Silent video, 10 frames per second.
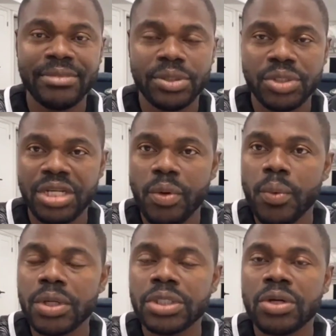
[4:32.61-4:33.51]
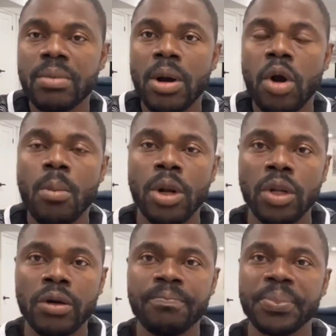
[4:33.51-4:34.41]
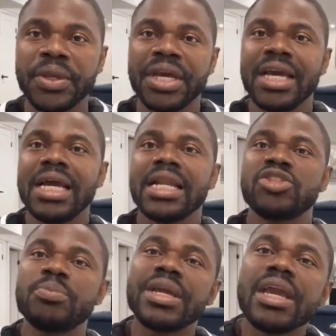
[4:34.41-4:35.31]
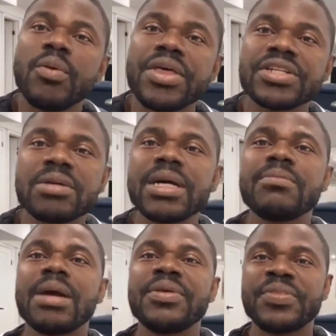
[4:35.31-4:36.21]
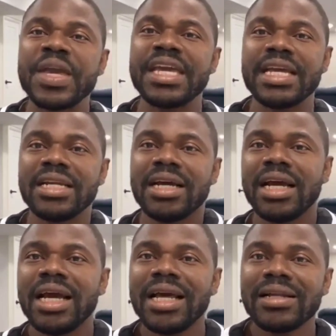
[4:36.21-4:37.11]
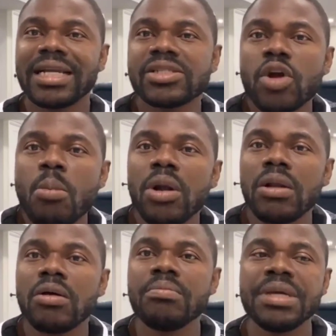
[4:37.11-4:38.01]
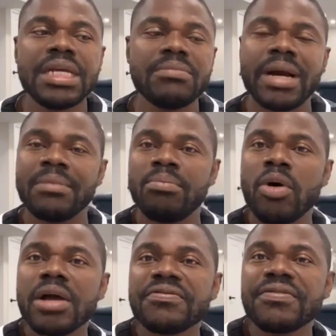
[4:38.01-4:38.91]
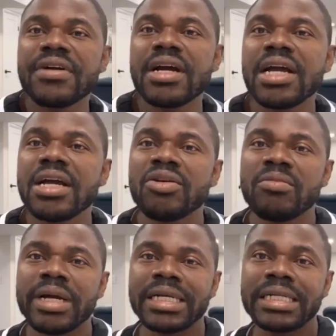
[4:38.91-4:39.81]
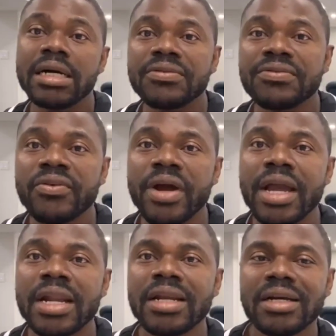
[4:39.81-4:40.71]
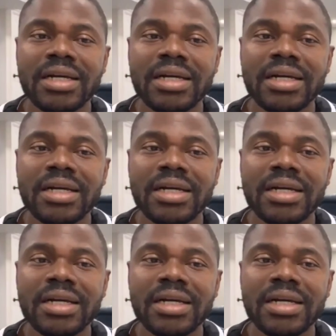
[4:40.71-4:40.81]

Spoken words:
So today we want to talk about common law. Now, to begin with, somebody might be thinking, does common law mean my boyfriend or my girlfriend?